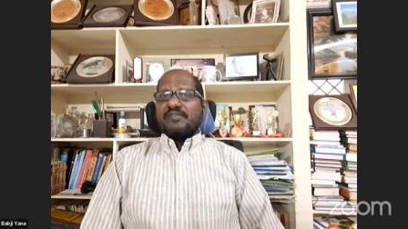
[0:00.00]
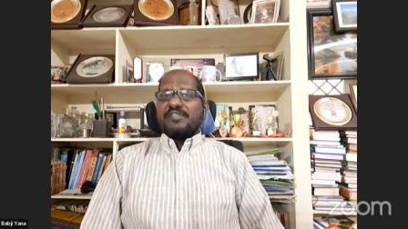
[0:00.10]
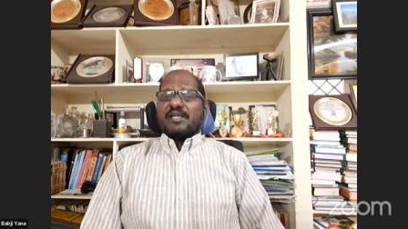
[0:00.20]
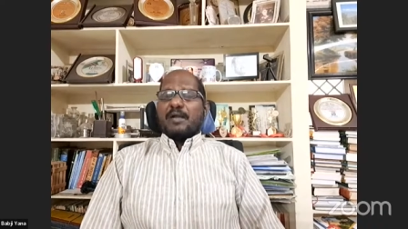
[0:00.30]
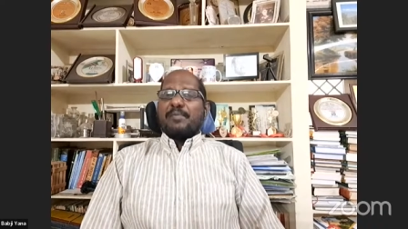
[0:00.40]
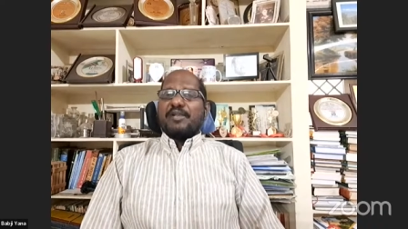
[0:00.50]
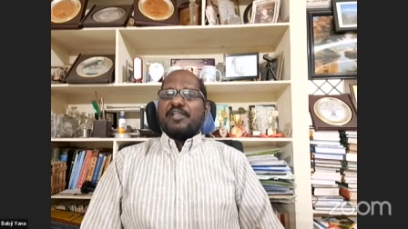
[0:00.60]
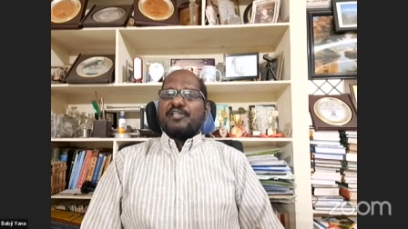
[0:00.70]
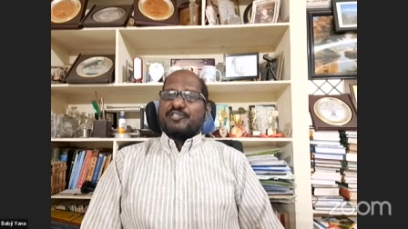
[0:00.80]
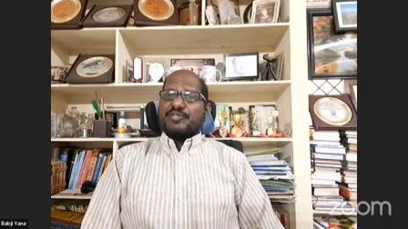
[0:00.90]
If the
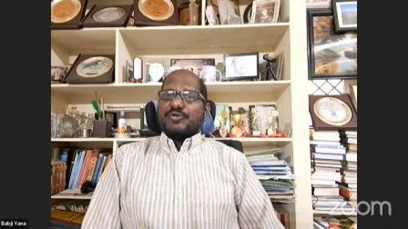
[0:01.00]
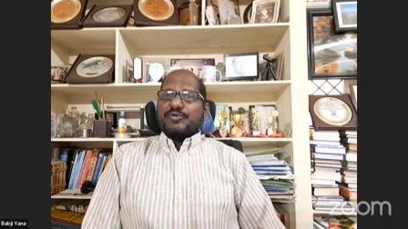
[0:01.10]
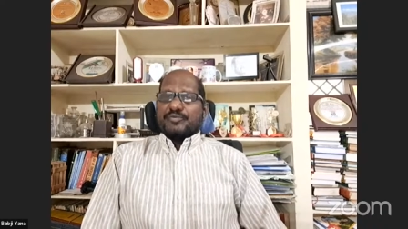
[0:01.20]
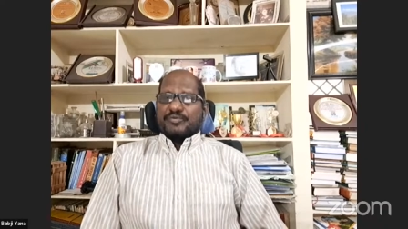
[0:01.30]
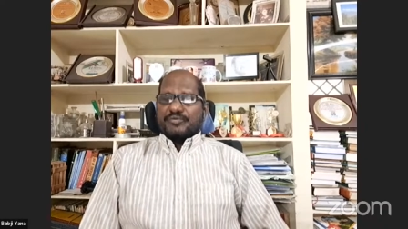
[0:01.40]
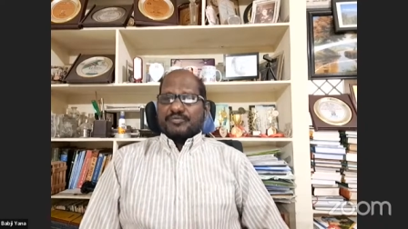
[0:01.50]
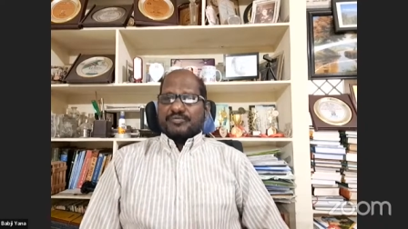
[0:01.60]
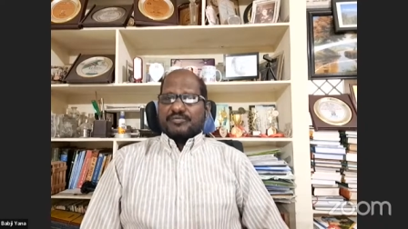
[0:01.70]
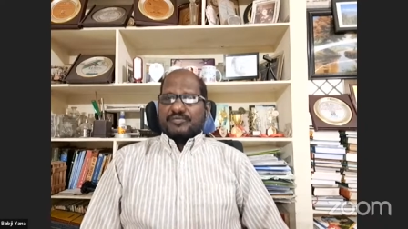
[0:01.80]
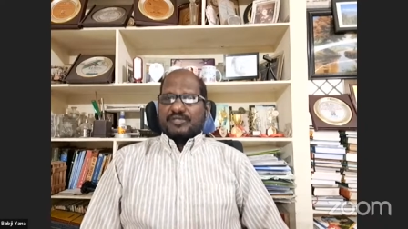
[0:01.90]
company is new,
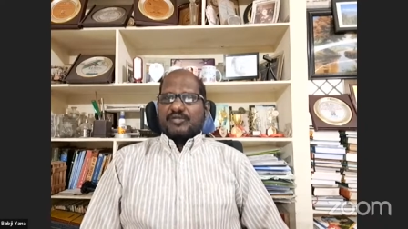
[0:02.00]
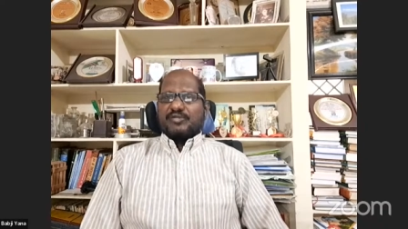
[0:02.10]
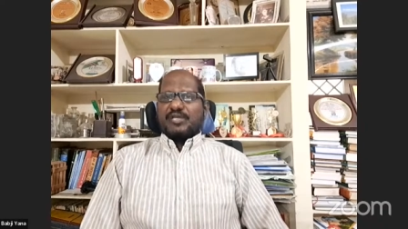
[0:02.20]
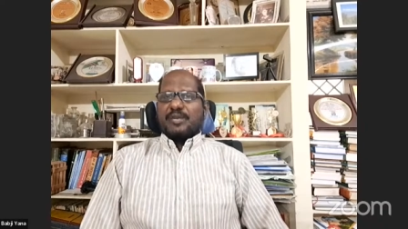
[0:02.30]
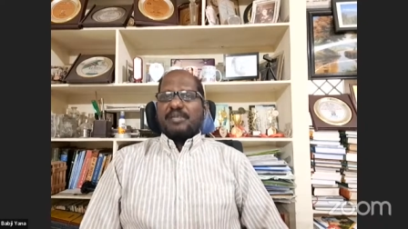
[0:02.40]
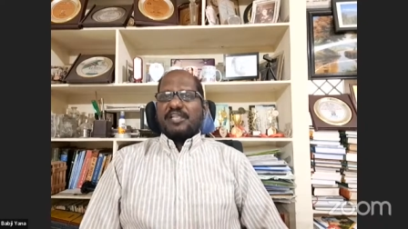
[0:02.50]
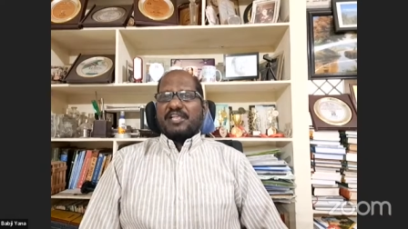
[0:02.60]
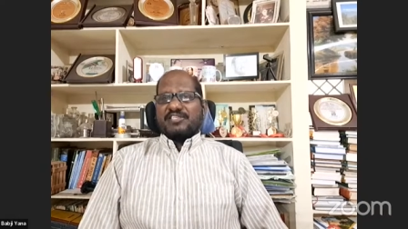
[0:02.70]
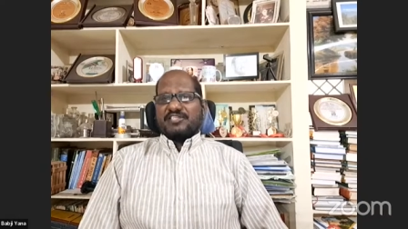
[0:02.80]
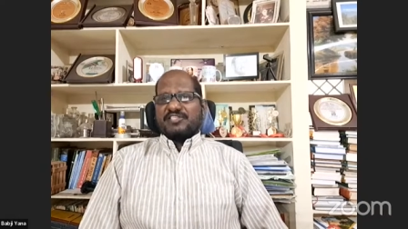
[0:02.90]
a good
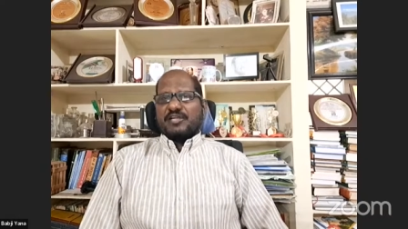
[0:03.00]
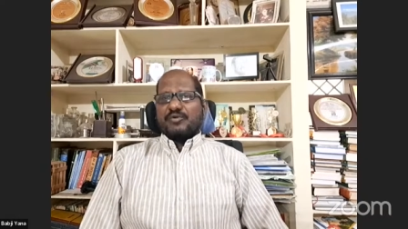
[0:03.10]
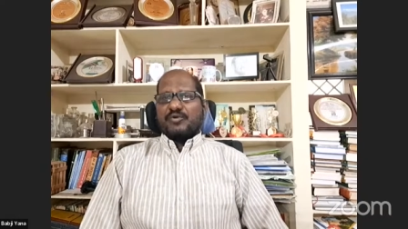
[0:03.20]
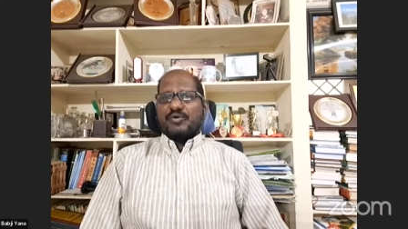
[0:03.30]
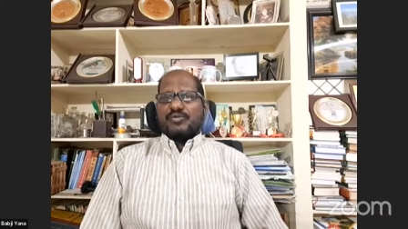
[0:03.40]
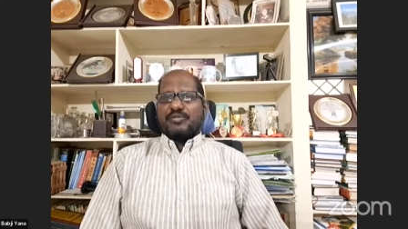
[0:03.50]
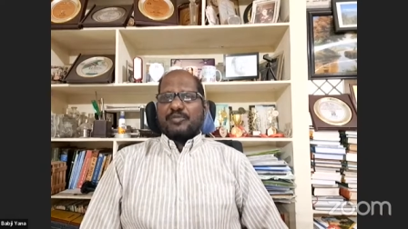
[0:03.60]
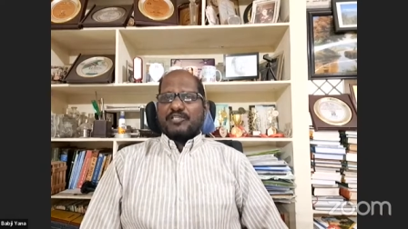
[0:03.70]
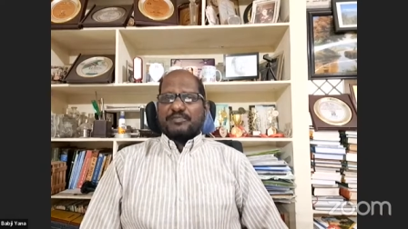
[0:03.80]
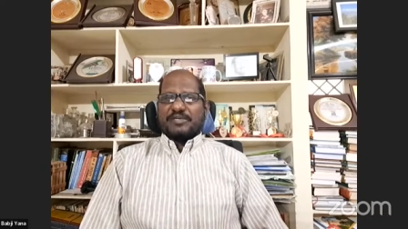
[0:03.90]
communication shall go to the
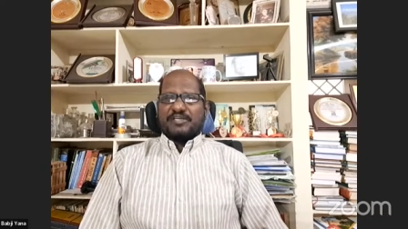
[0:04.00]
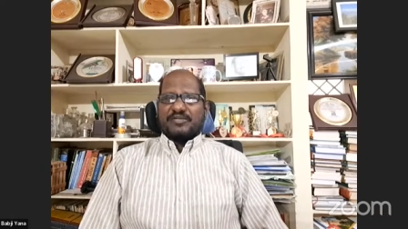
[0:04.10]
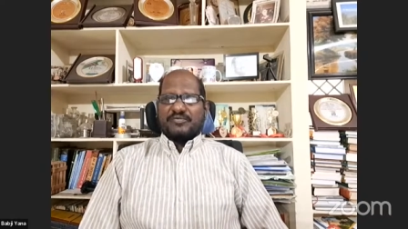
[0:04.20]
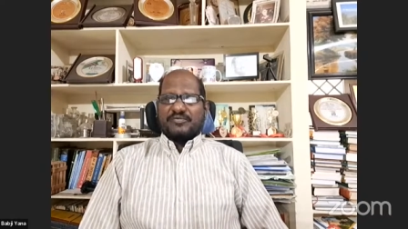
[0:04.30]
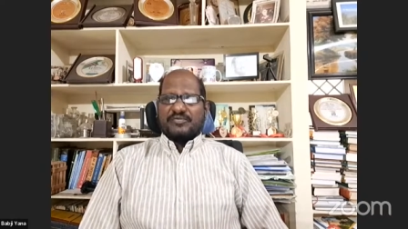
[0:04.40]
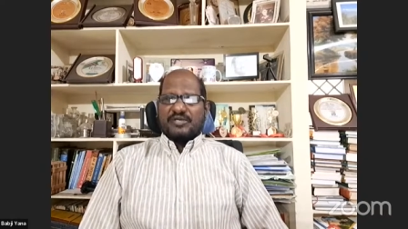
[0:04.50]
prospective